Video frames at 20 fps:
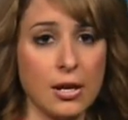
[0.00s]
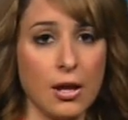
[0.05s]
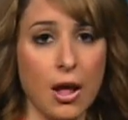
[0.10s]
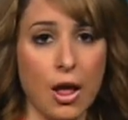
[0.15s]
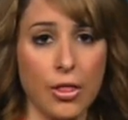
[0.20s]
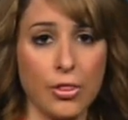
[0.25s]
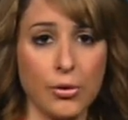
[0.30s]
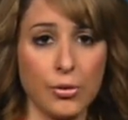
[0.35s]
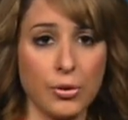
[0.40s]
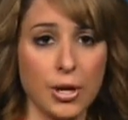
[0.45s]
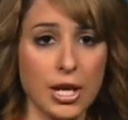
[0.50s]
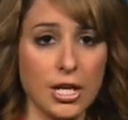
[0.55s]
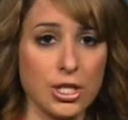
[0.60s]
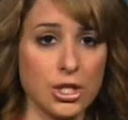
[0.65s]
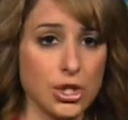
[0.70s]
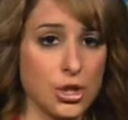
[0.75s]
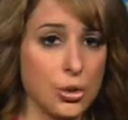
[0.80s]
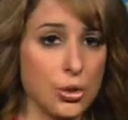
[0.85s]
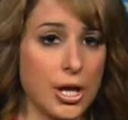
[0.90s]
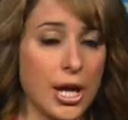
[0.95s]
Although
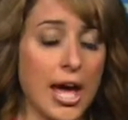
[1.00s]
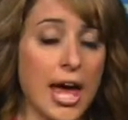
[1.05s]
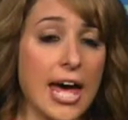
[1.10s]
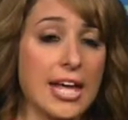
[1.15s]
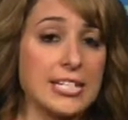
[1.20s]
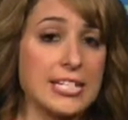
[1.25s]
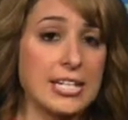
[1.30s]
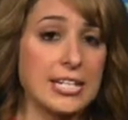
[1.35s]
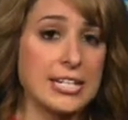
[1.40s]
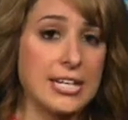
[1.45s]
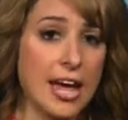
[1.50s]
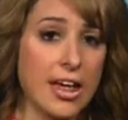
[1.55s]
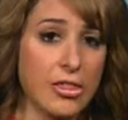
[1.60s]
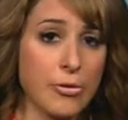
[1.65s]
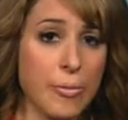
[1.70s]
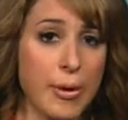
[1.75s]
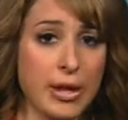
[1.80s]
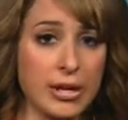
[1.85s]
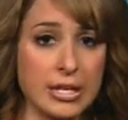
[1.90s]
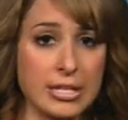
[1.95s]
Nigeria has a
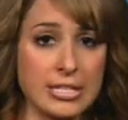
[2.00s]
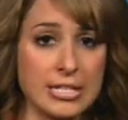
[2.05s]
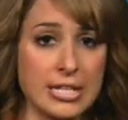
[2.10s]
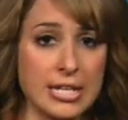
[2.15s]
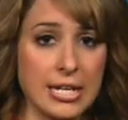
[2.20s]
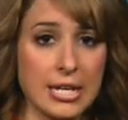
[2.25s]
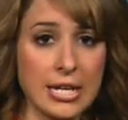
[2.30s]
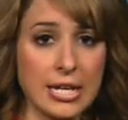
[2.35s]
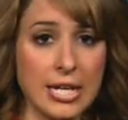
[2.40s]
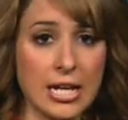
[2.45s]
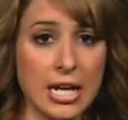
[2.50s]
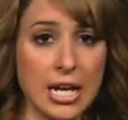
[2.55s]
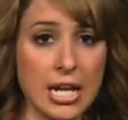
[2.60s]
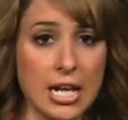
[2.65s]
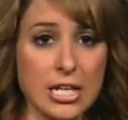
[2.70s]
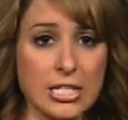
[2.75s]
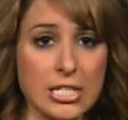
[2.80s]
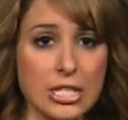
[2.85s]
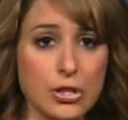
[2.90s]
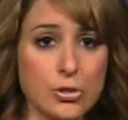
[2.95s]
death penalty, it
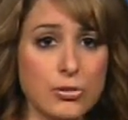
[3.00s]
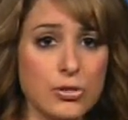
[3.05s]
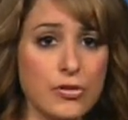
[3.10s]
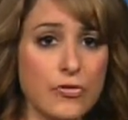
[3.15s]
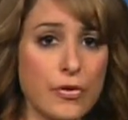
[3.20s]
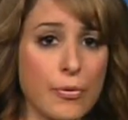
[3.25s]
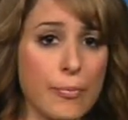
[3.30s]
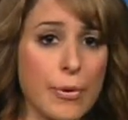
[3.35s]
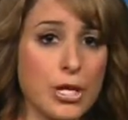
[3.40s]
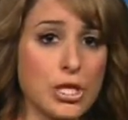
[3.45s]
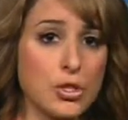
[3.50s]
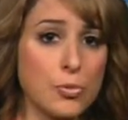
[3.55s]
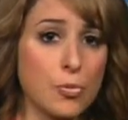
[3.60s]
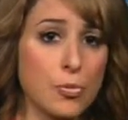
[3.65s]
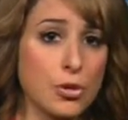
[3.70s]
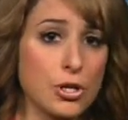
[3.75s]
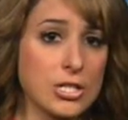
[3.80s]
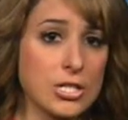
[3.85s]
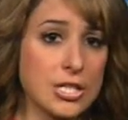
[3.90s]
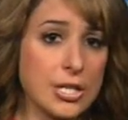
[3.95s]
is used for much
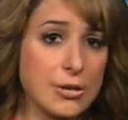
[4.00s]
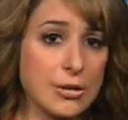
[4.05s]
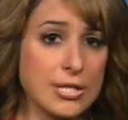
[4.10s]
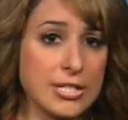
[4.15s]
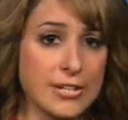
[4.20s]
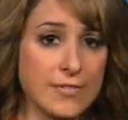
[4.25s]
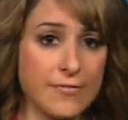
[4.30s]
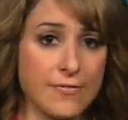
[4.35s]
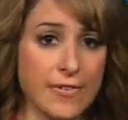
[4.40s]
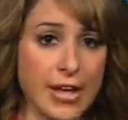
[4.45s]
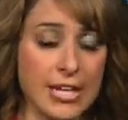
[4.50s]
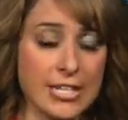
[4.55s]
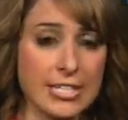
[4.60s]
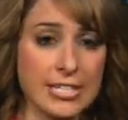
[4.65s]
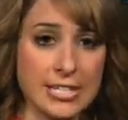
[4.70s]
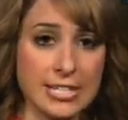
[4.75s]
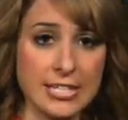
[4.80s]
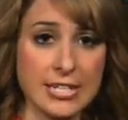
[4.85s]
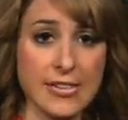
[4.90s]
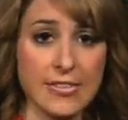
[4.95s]
more serious
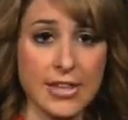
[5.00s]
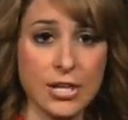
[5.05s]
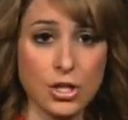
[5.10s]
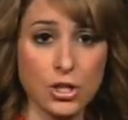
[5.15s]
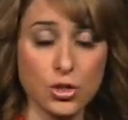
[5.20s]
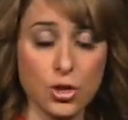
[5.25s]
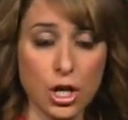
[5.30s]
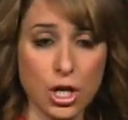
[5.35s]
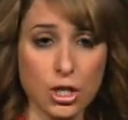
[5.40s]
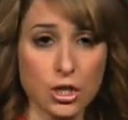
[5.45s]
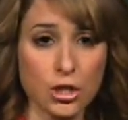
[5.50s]
offenses than drug